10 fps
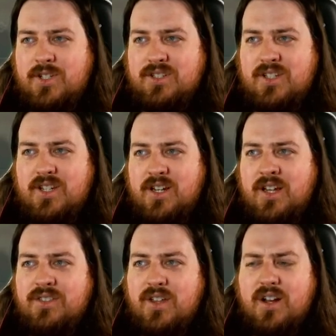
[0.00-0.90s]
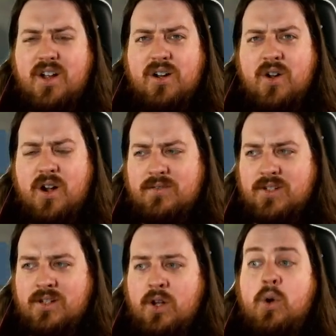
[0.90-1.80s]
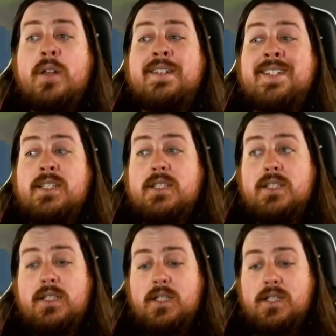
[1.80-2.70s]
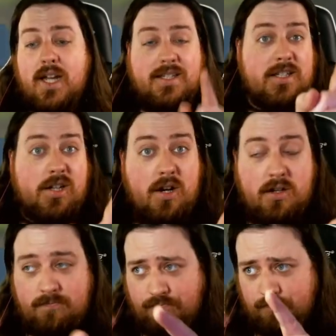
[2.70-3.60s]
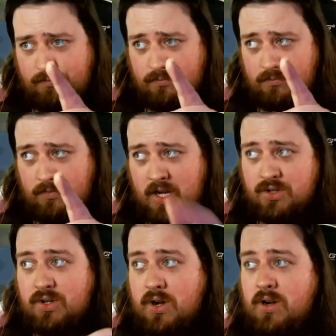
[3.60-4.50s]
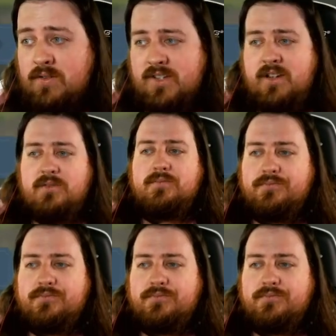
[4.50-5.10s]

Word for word: much, did I? I thought I caught a Carnivine. Oh, I didn't. I didn't catch a Carnivine.